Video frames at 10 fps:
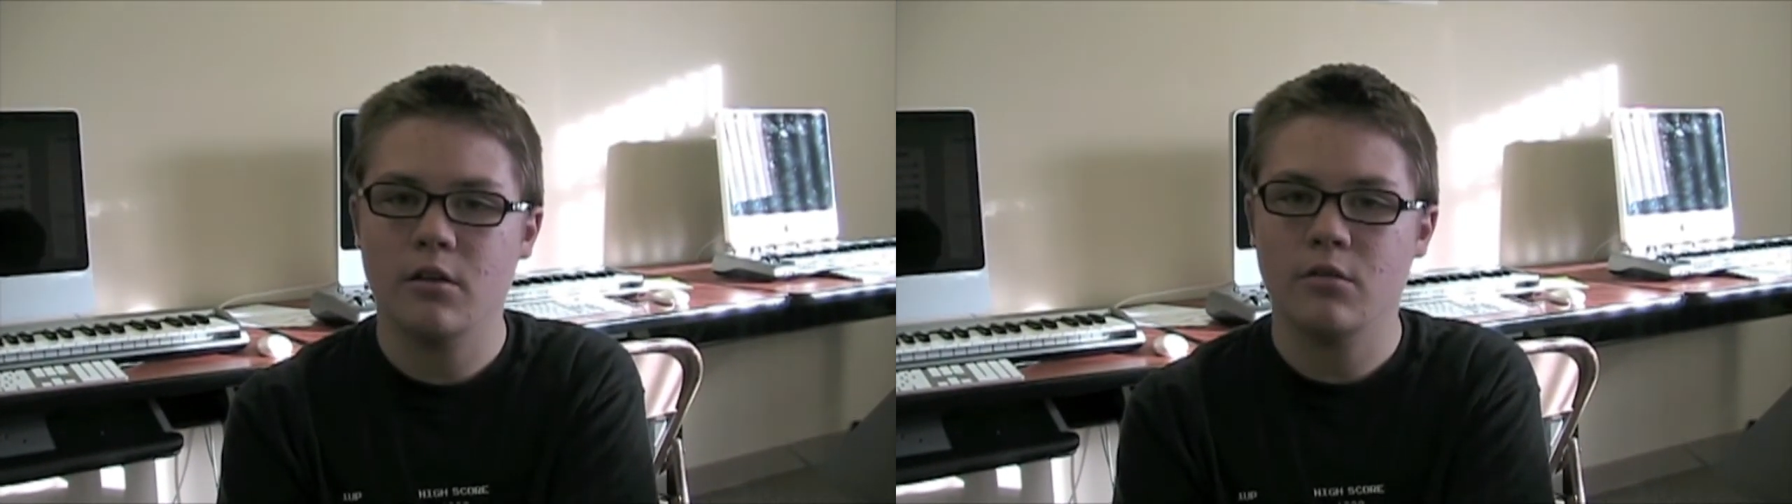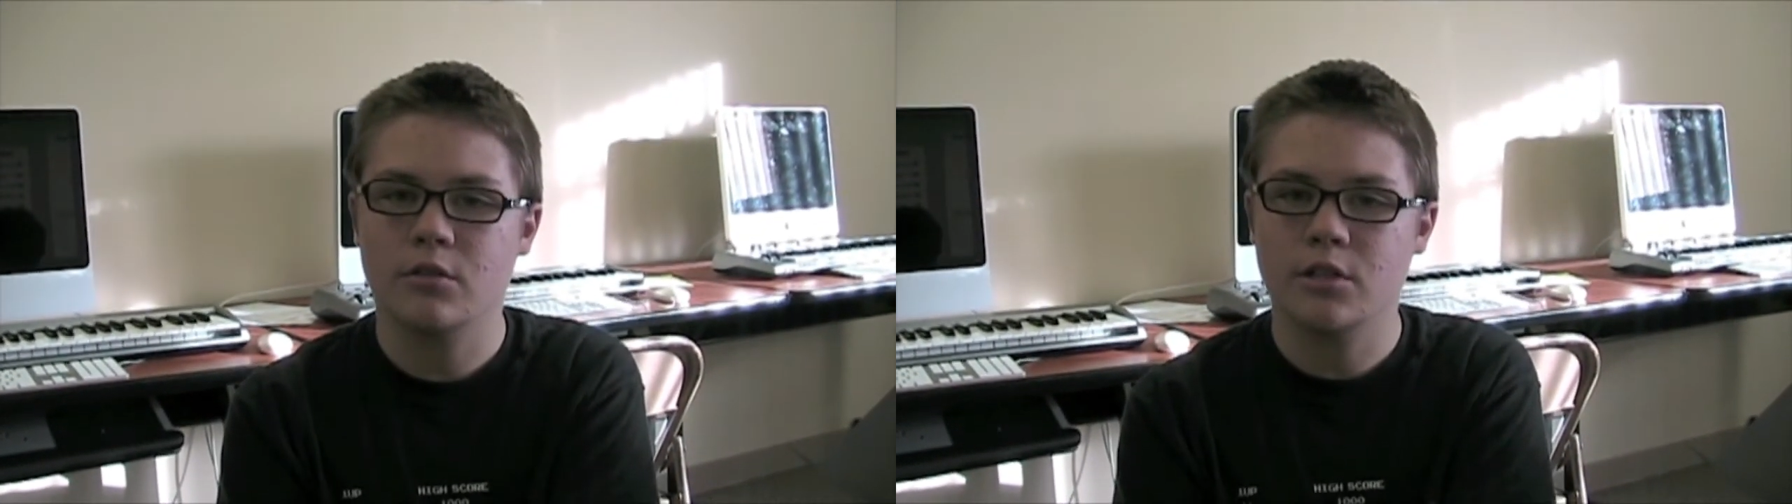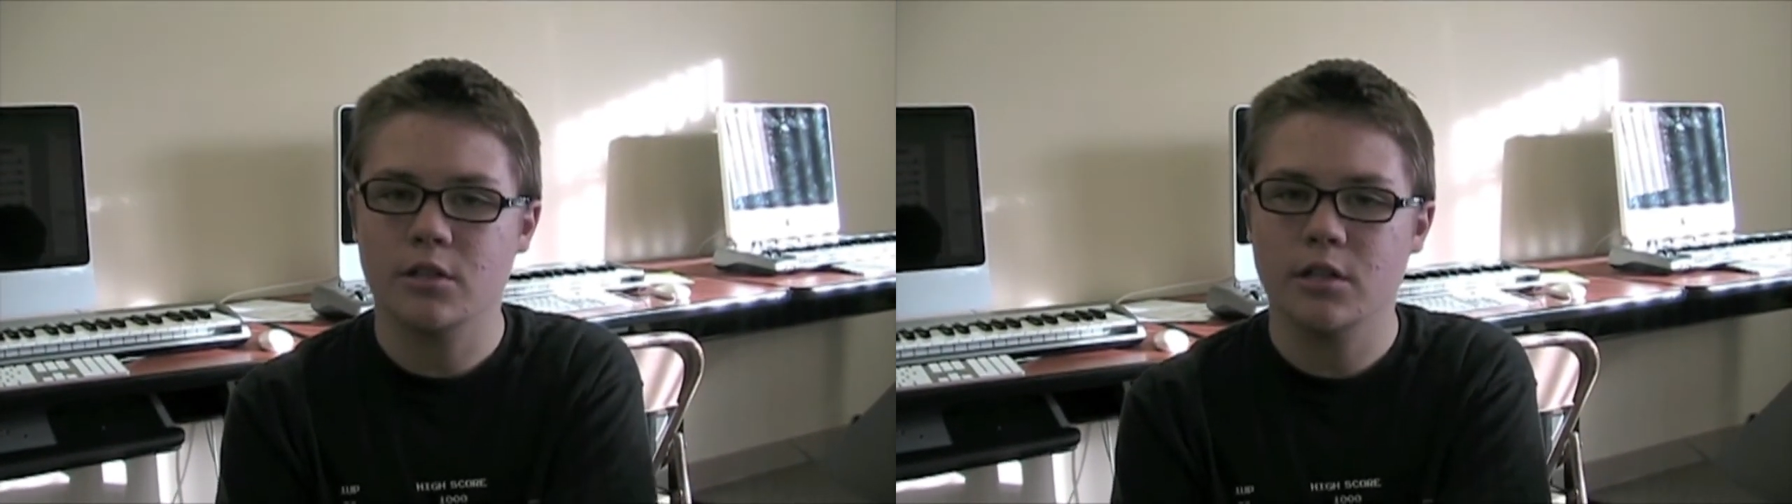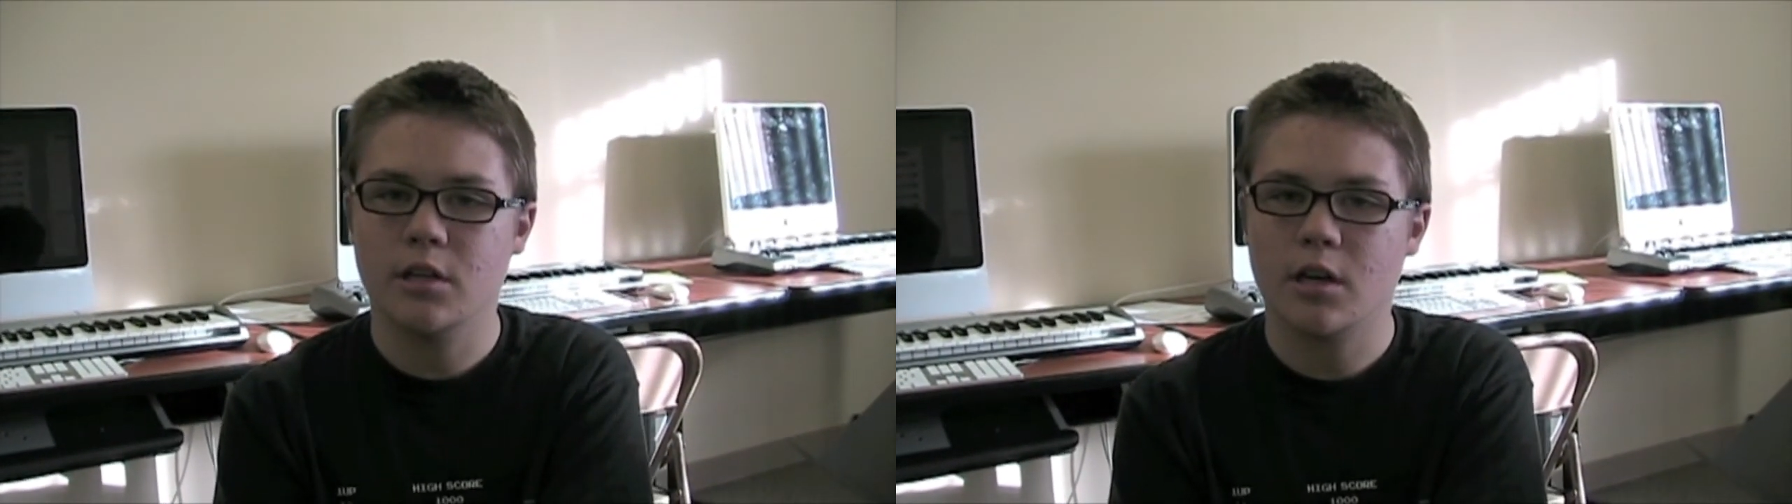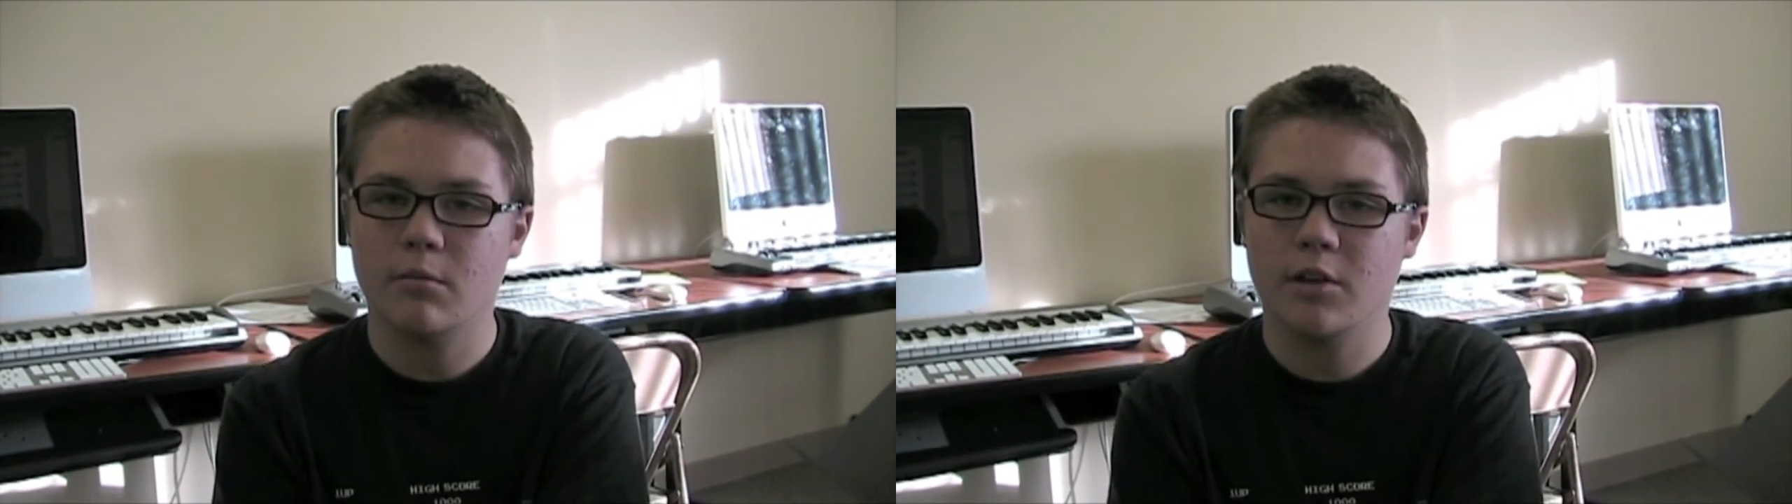you still need to
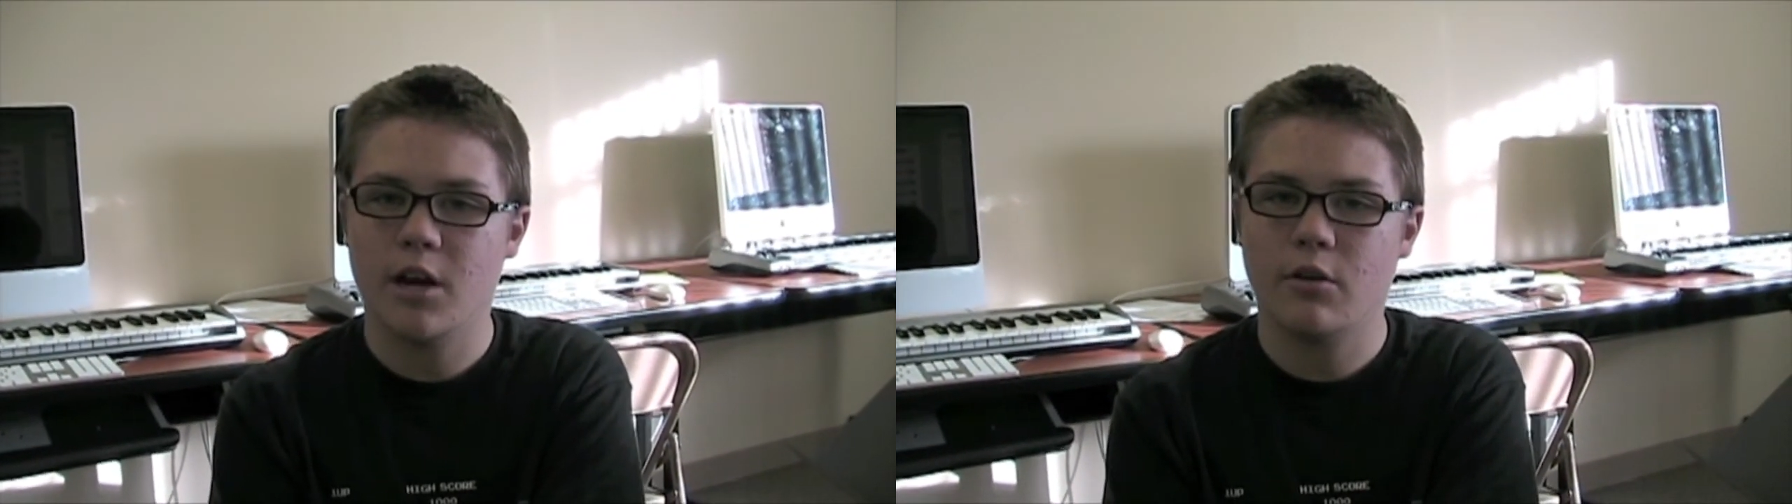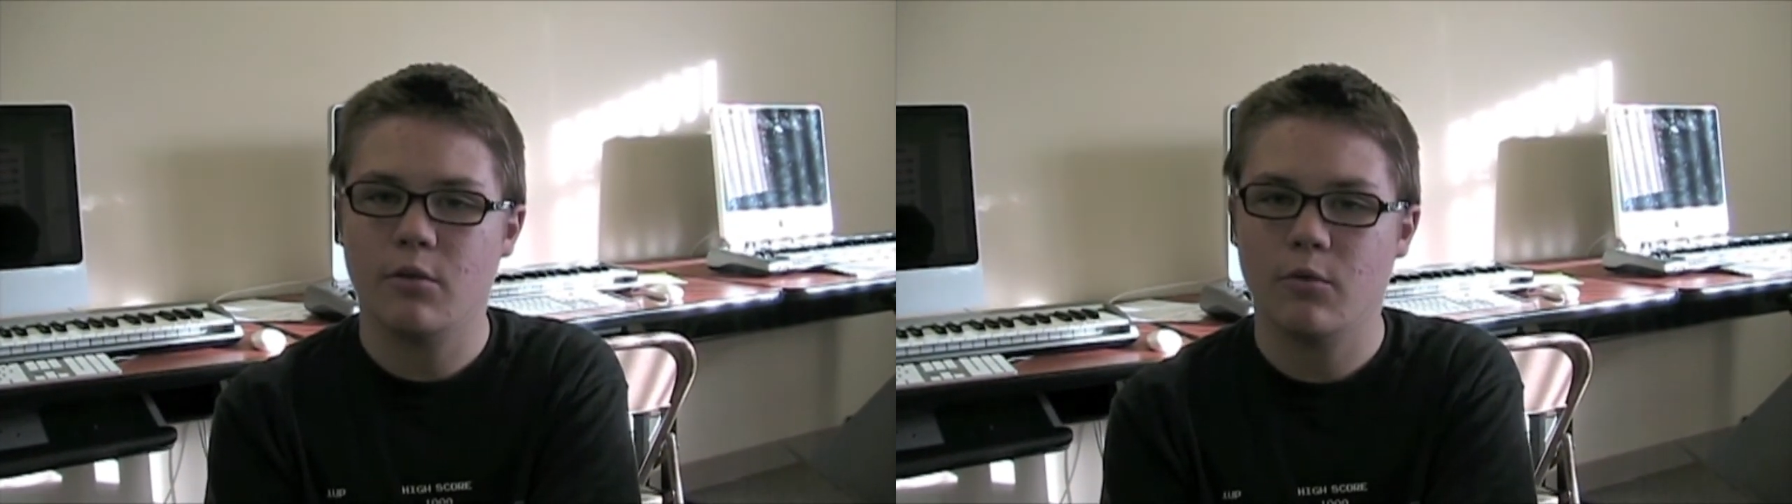come down and